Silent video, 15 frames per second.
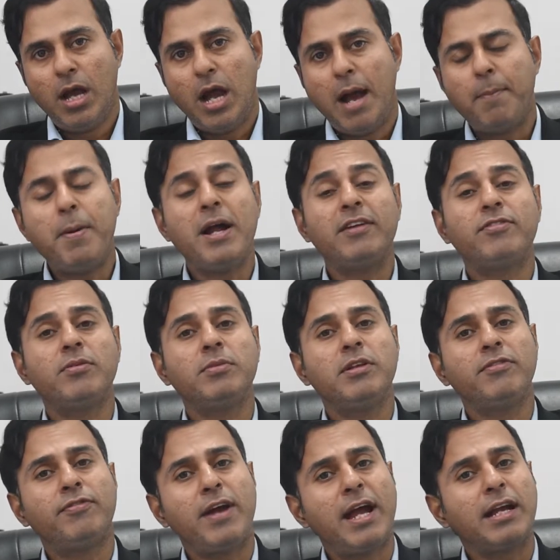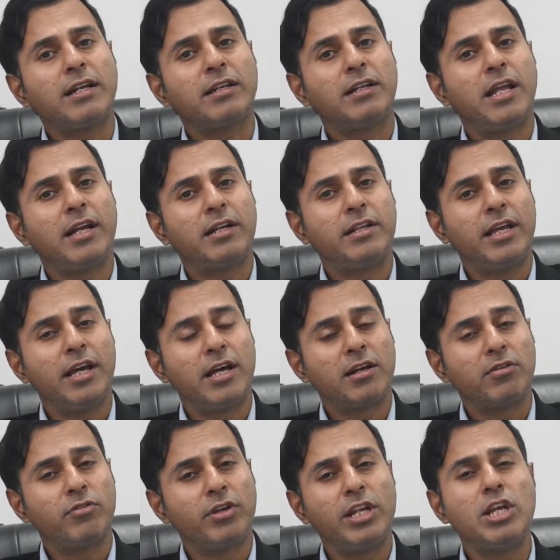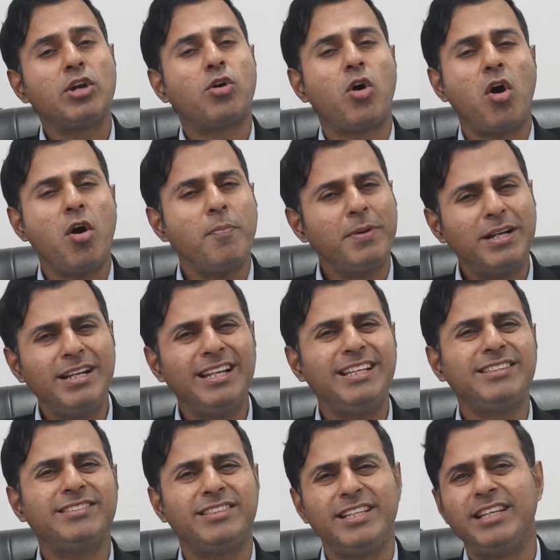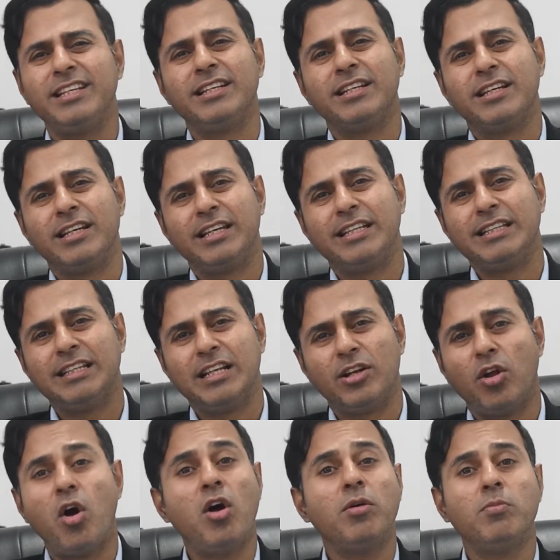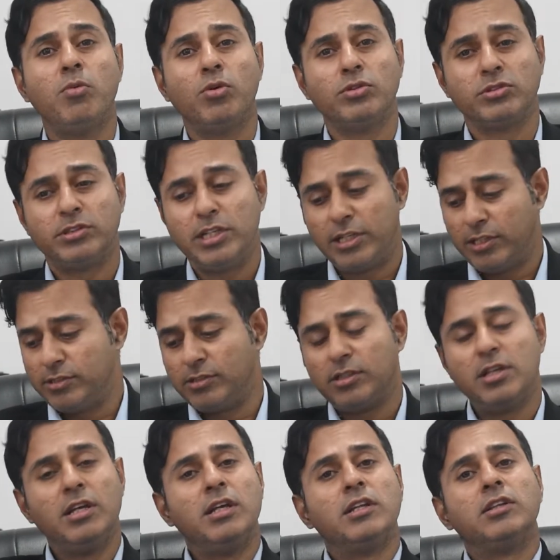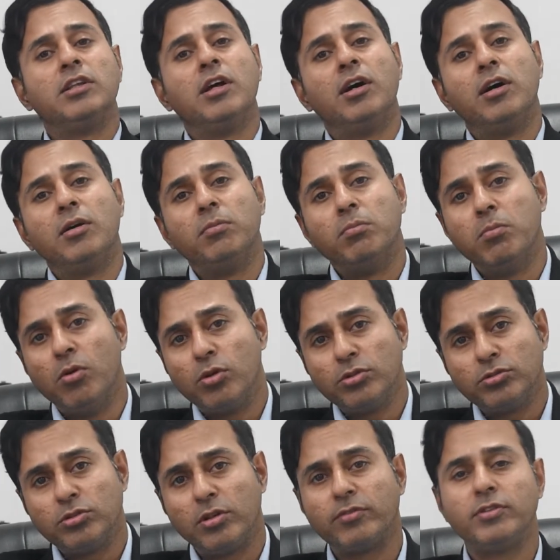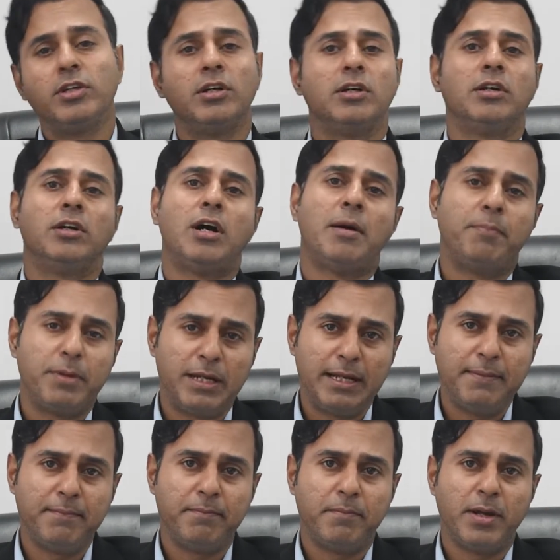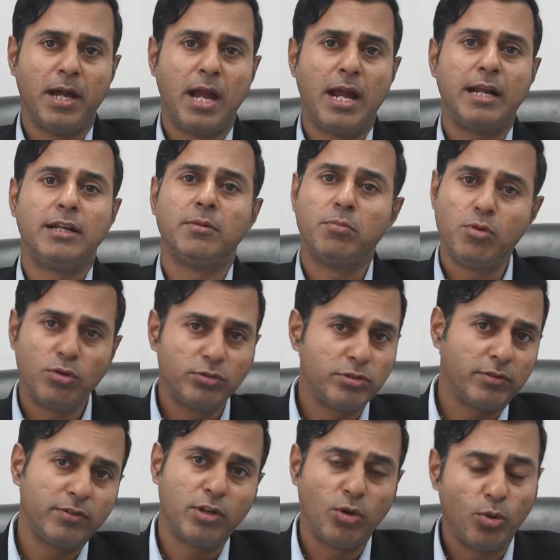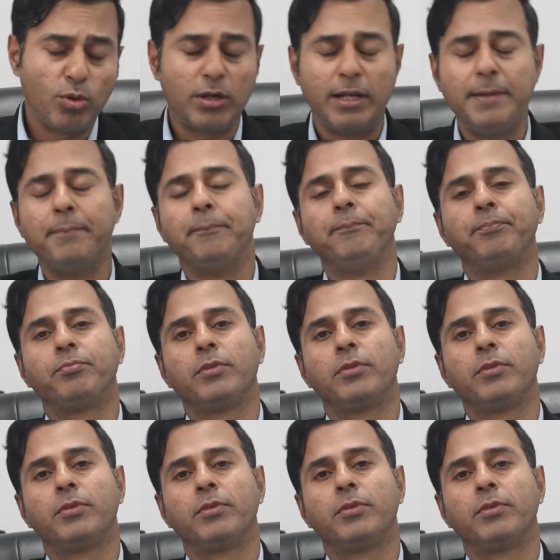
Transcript: Apart from the fact that they are very commonly seen in the long bones, that is the bones of the upper limb and the bones of the lower limb,